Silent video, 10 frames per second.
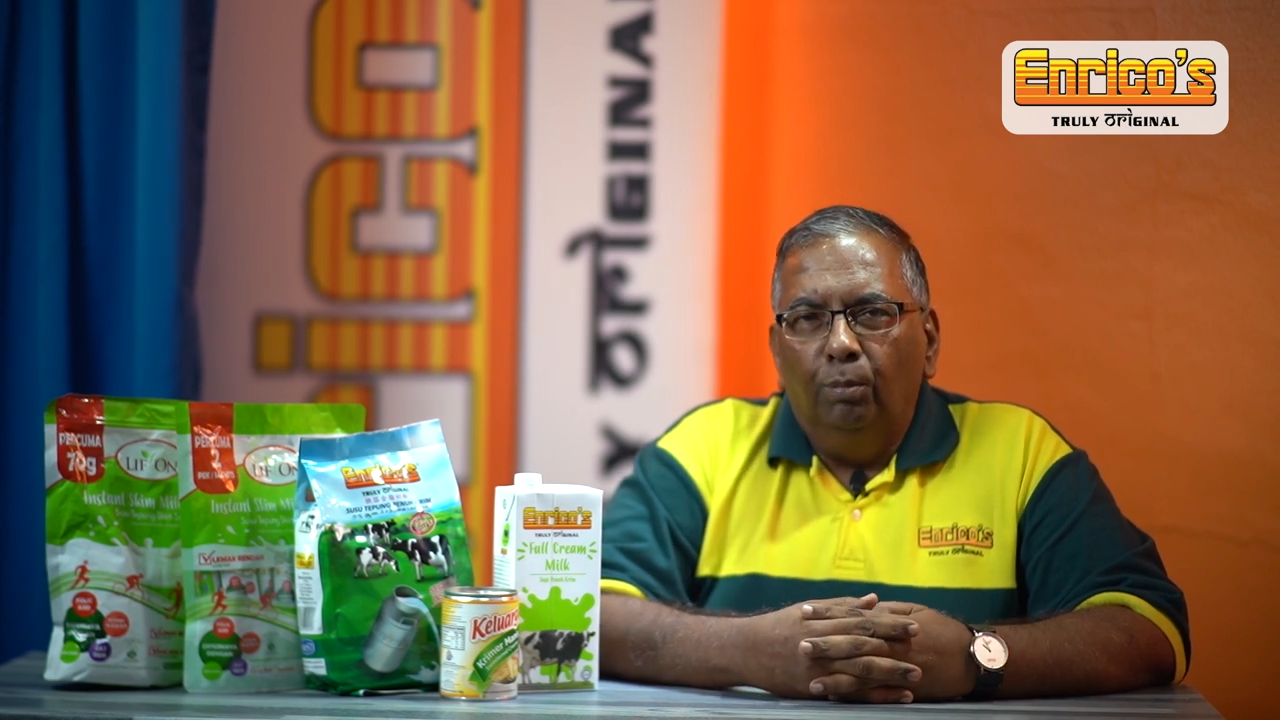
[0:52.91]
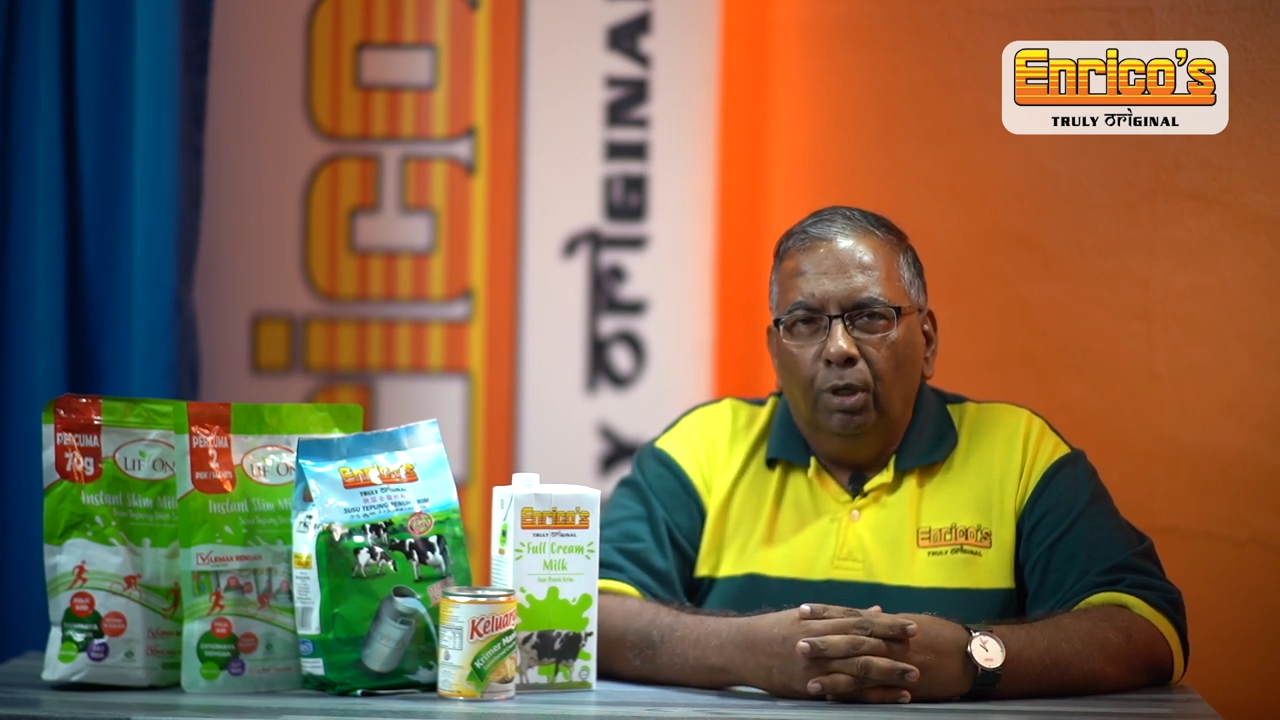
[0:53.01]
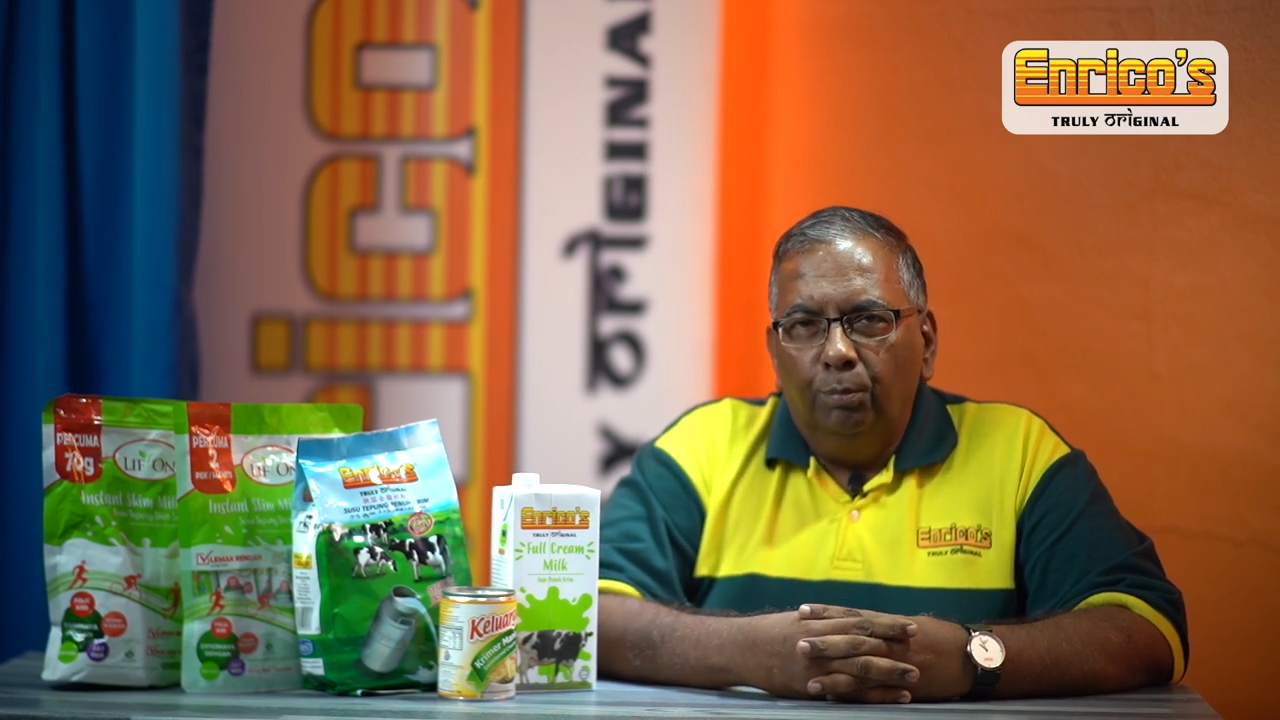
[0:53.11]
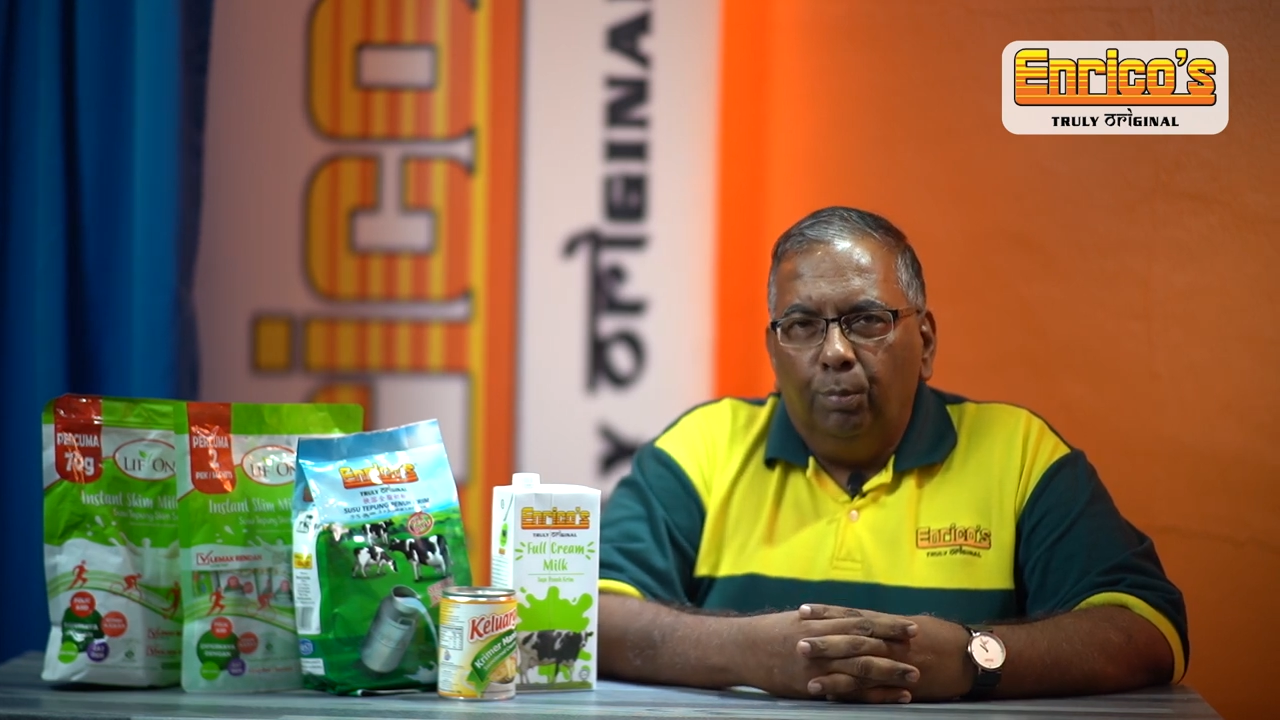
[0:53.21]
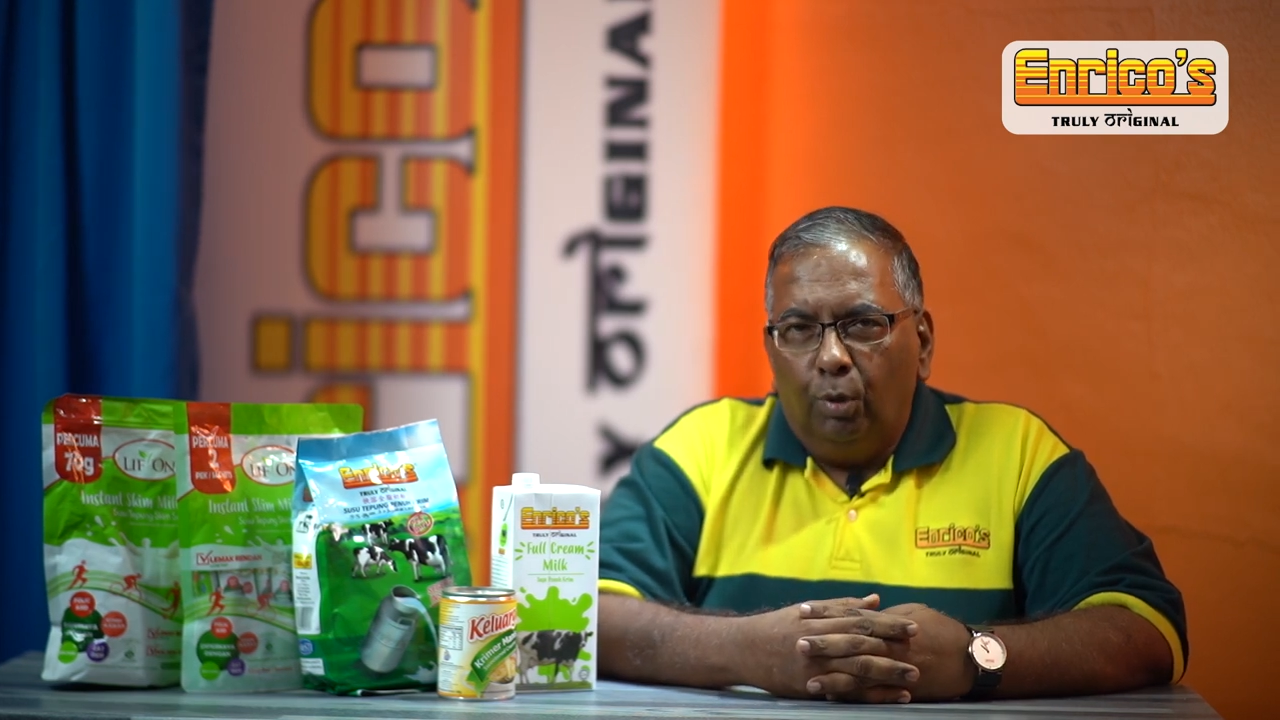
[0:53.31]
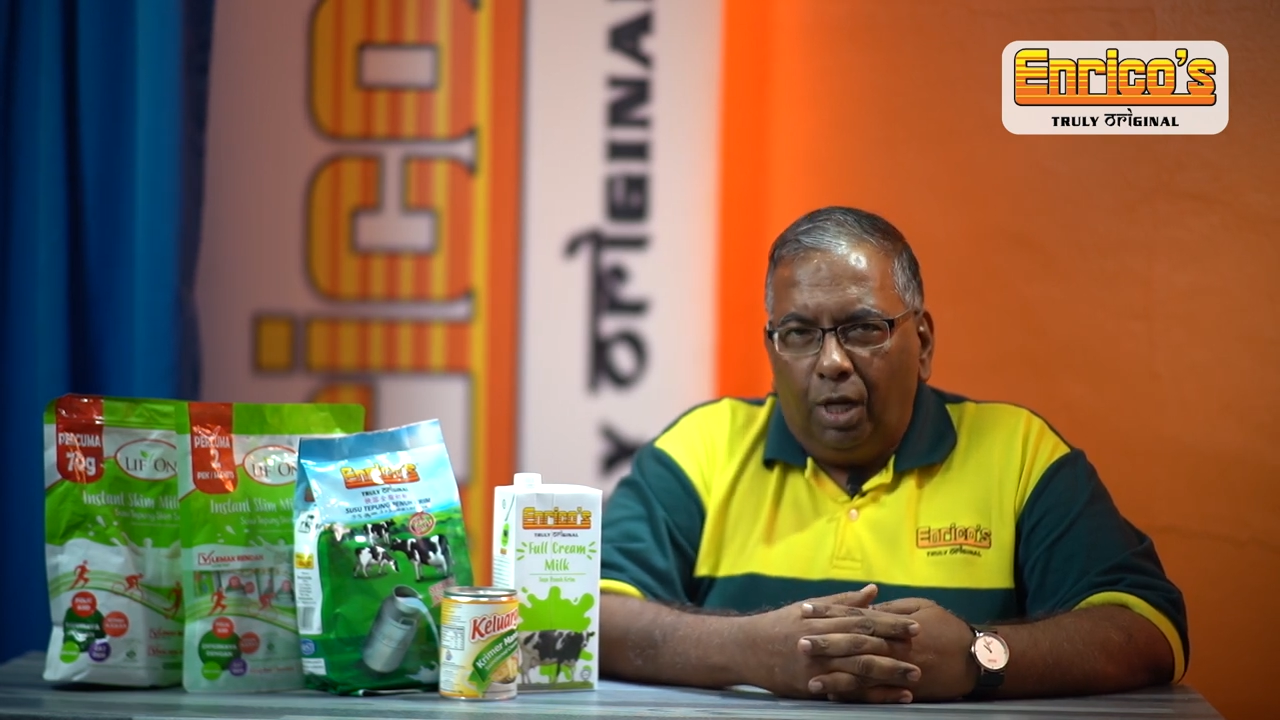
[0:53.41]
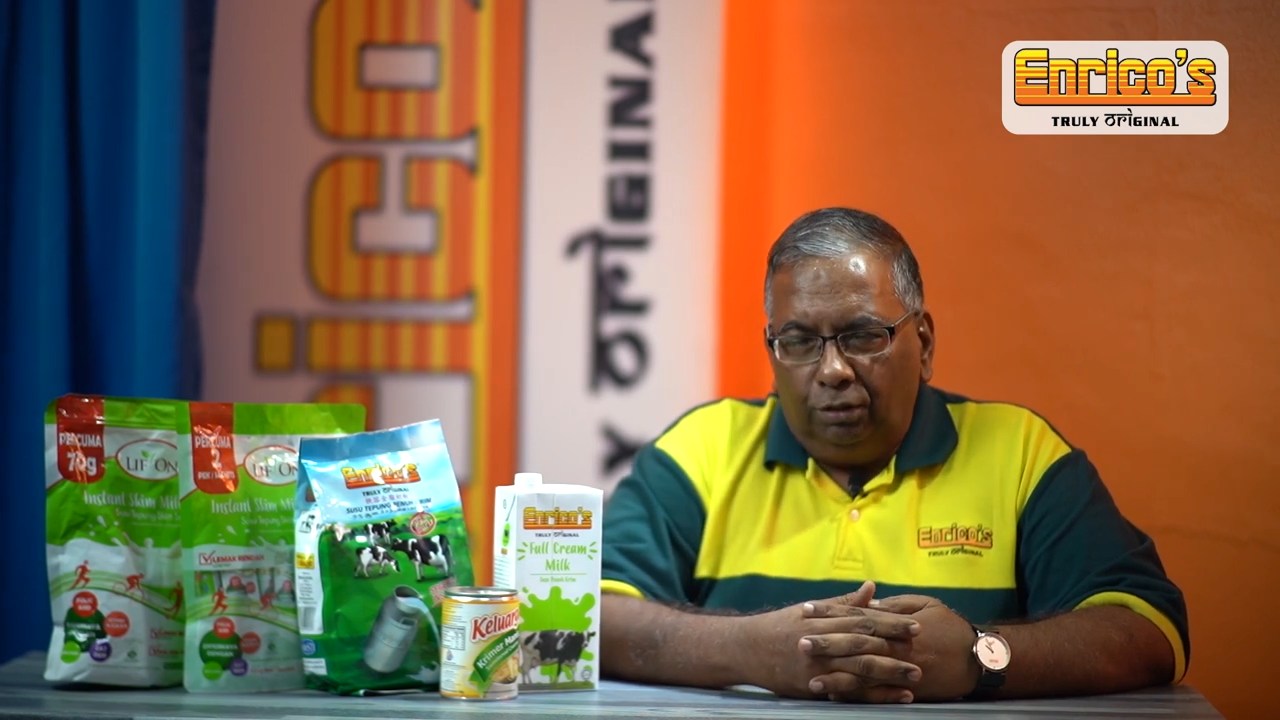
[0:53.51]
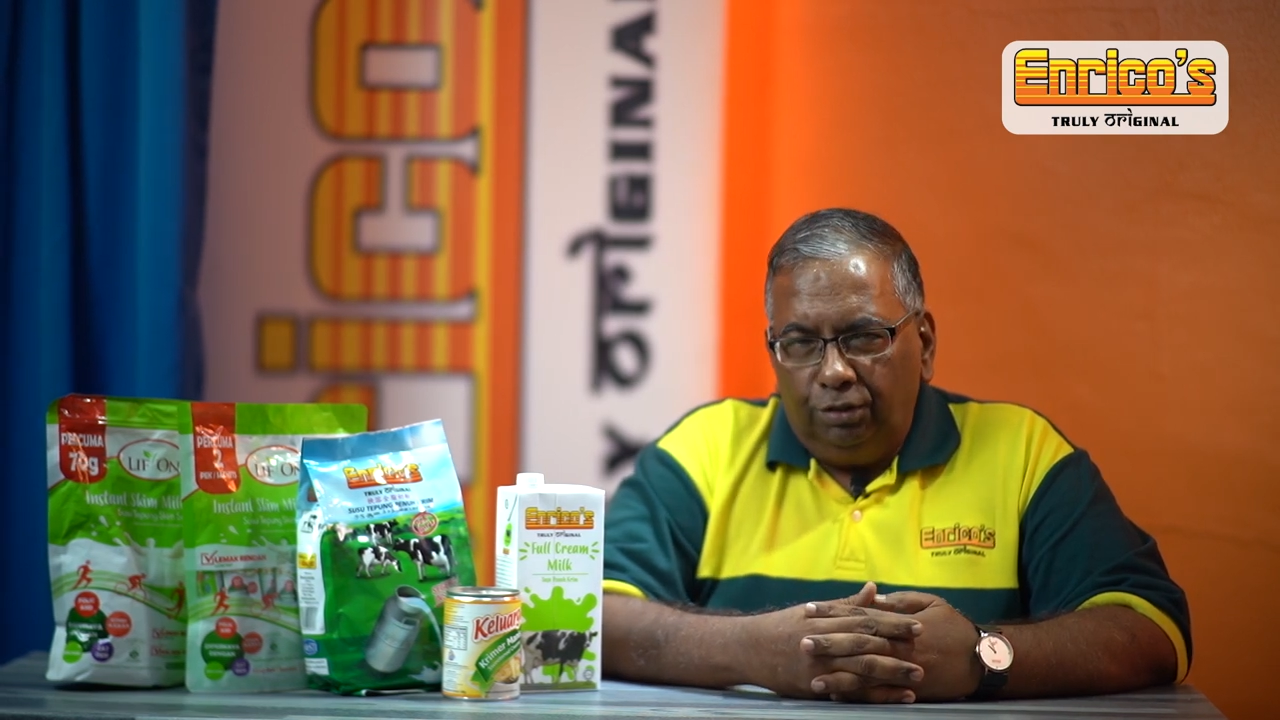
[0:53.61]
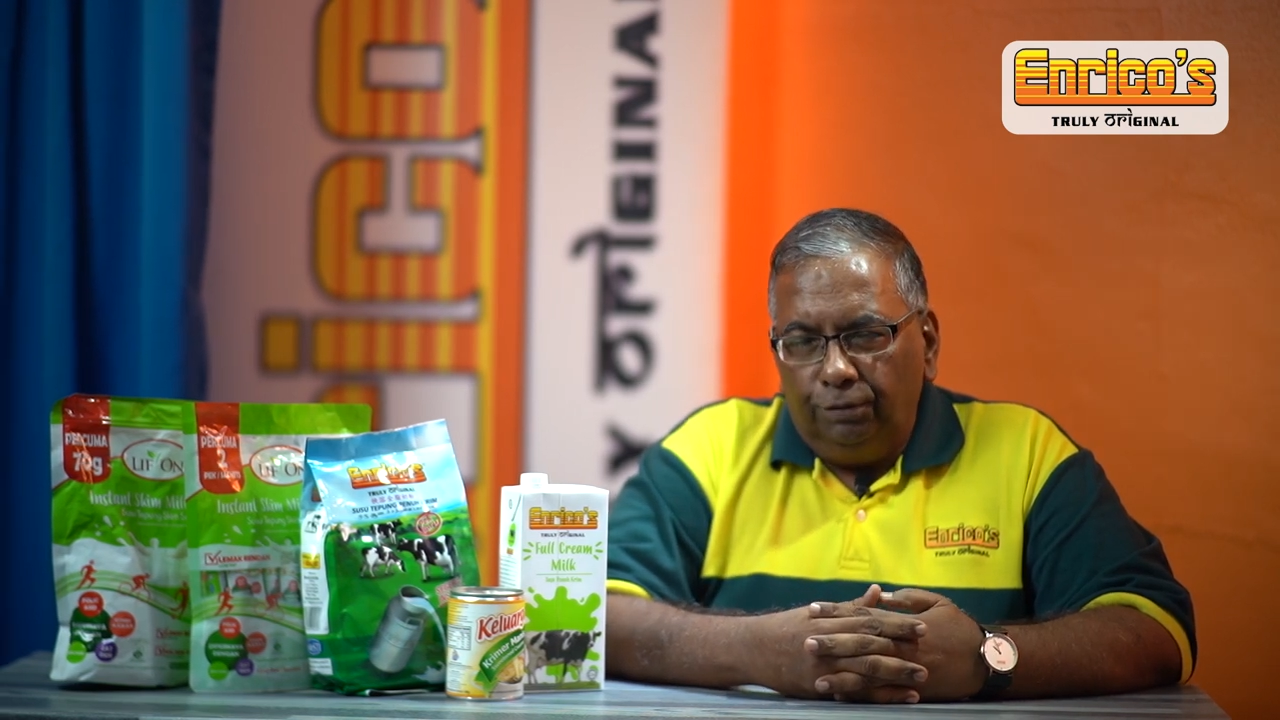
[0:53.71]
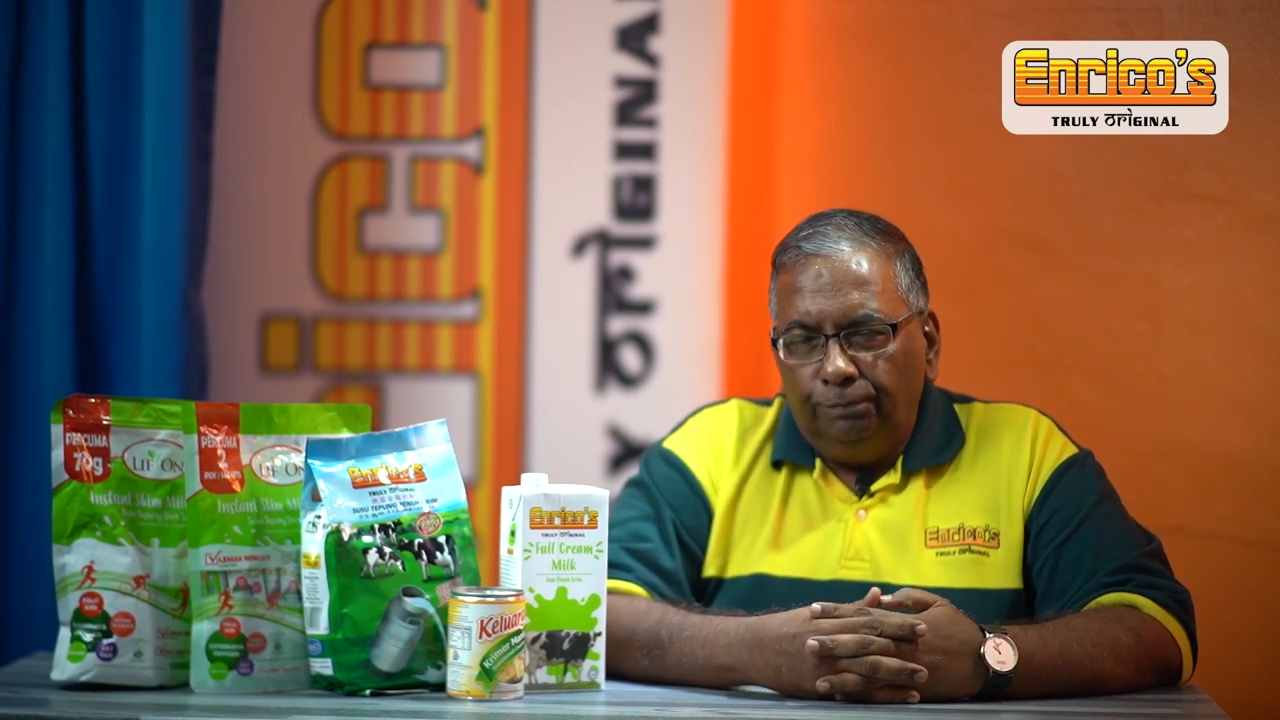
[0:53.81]
milk
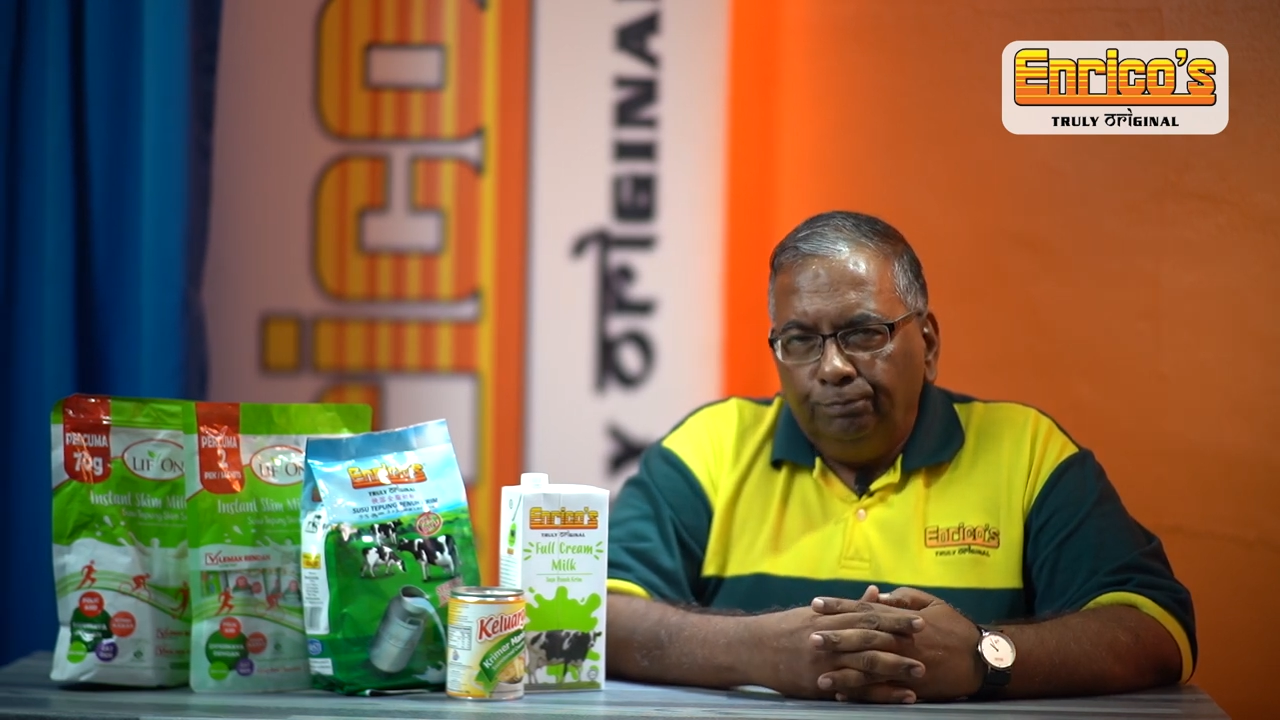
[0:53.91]
products.